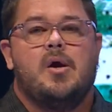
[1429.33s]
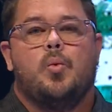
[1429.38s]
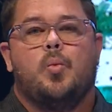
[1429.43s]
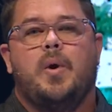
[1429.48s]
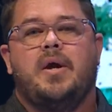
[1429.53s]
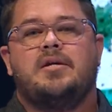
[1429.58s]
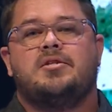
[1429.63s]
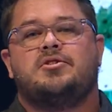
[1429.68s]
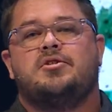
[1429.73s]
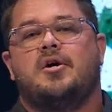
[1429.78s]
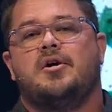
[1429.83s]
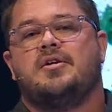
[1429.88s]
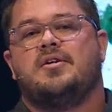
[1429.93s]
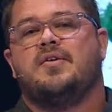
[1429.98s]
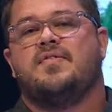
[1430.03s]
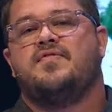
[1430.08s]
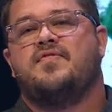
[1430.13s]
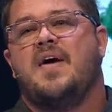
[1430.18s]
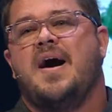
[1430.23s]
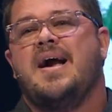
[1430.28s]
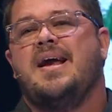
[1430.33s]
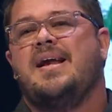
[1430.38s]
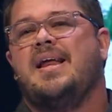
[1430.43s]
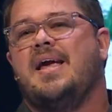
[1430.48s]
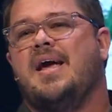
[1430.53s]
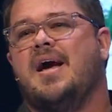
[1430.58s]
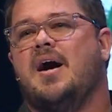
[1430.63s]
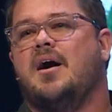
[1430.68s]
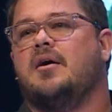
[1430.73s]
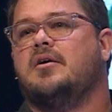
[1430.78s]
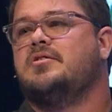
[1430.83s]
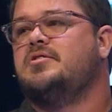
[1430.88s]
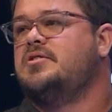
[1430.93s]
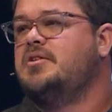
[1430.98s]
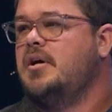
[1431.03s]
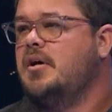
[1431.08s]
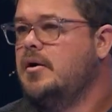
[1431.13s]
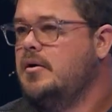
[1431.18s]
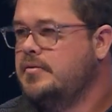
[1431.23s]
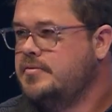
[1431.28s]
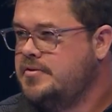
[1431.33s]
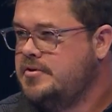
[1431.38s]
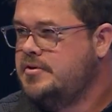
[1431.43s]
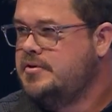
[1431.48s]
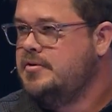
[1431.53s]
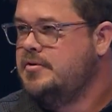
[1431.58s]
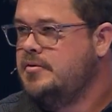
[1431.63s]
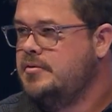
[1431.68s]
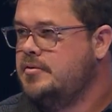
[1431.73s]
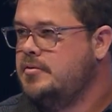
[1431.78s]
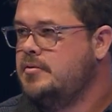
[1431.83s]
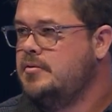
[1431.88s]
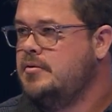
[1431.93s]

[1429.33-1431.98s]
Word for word: We start defining ourselves